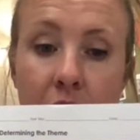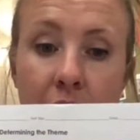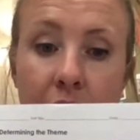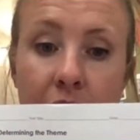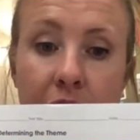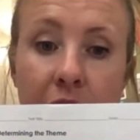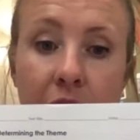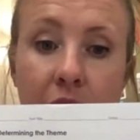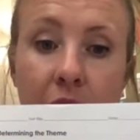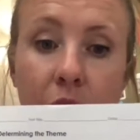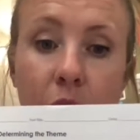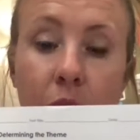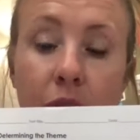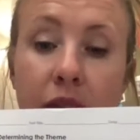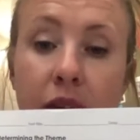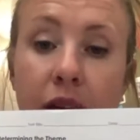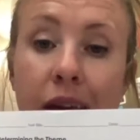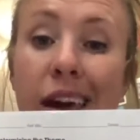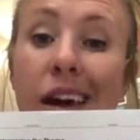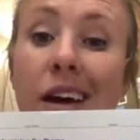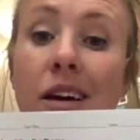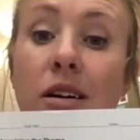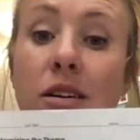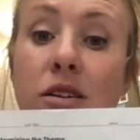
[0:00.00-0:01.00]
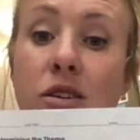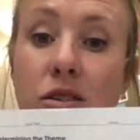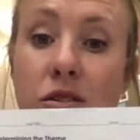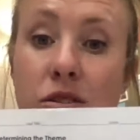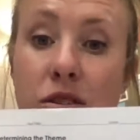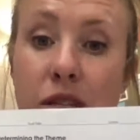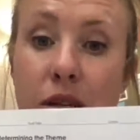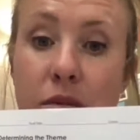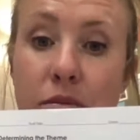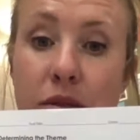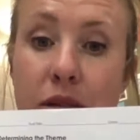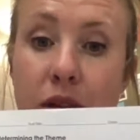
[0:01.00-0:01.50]
Figure out what the
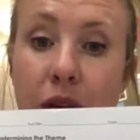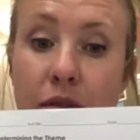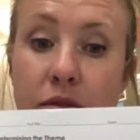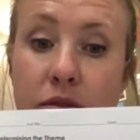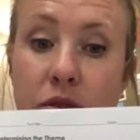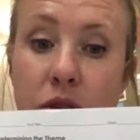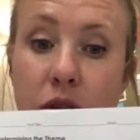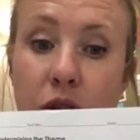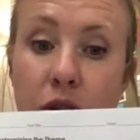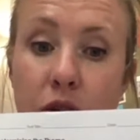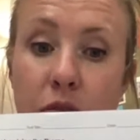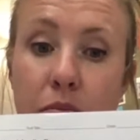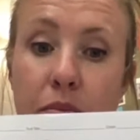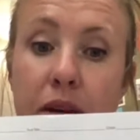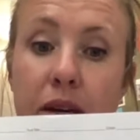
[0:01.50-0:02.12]
characters themselves learn,